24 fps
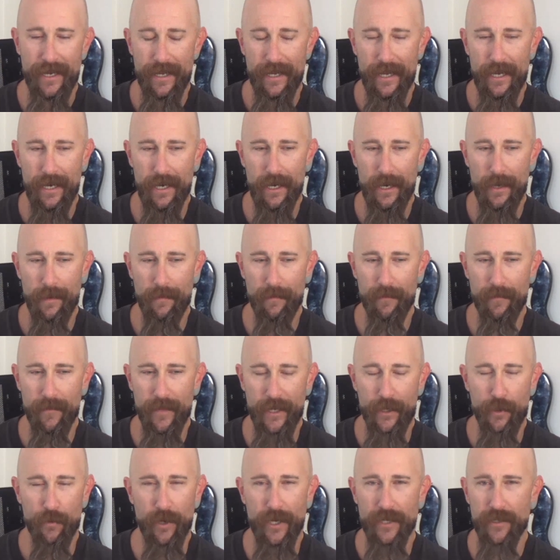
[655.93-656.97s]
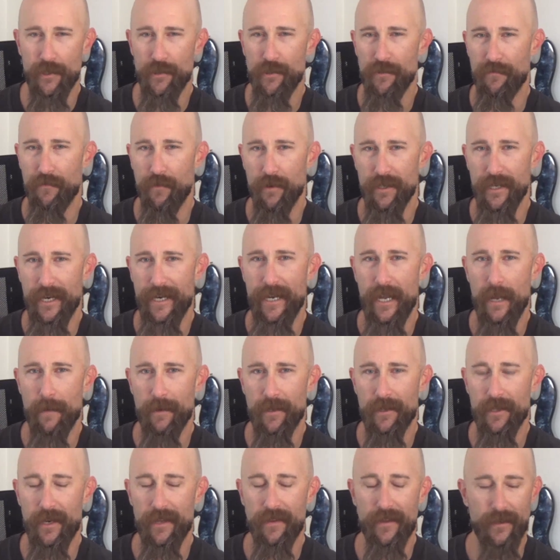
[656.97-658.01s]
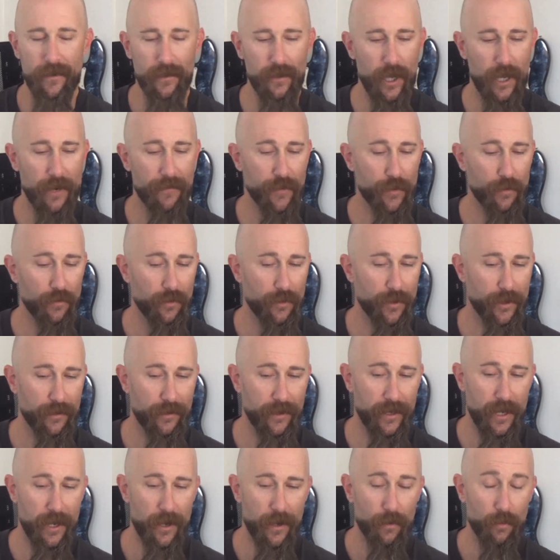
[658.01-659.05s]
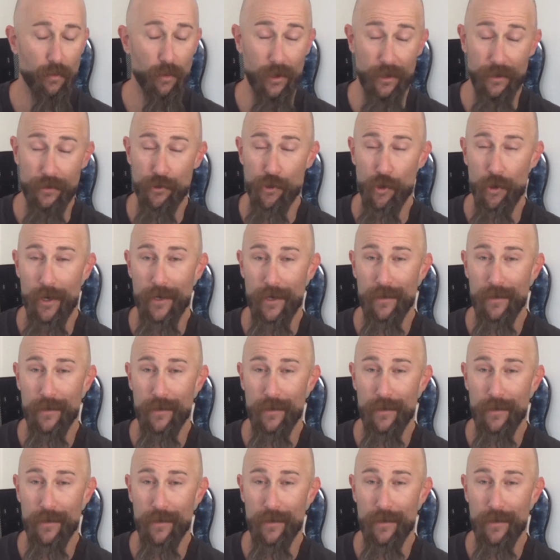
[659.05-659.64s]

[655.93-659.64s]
that create such a fun dynamic that I think a lot of you really will enjoy.